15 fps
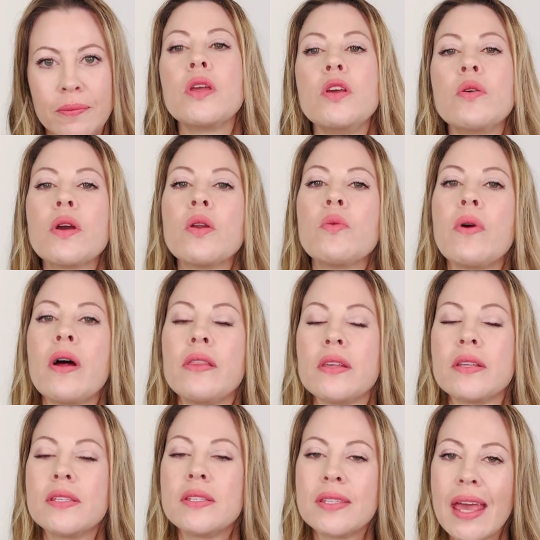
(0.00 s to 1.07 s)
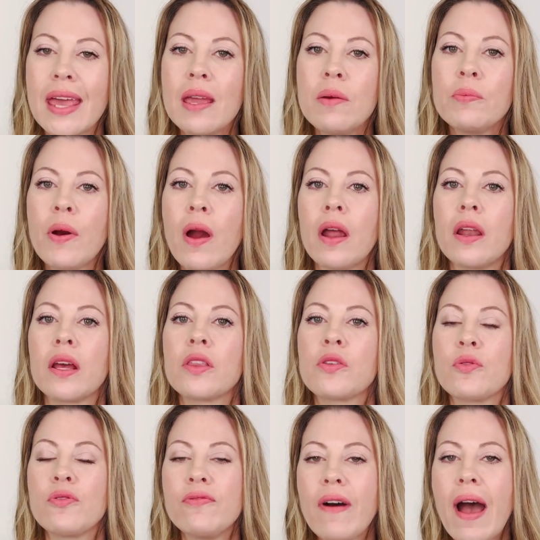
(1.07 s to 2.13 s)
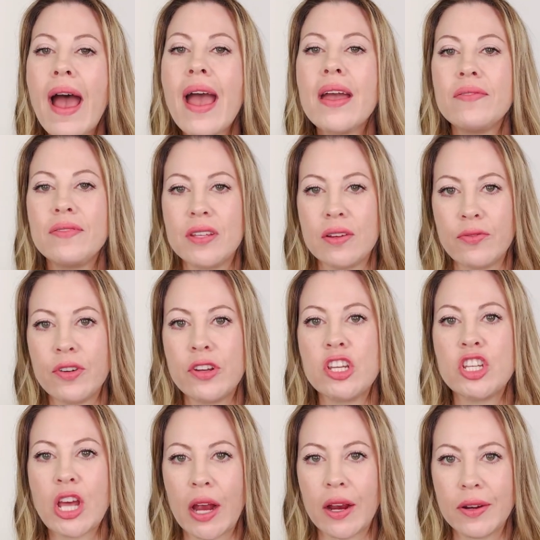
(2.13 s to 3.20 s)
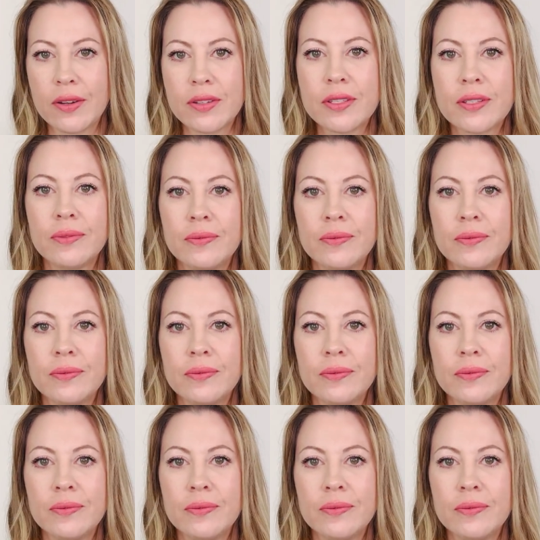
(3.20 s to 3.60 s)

You can run the same product through 5 different checkers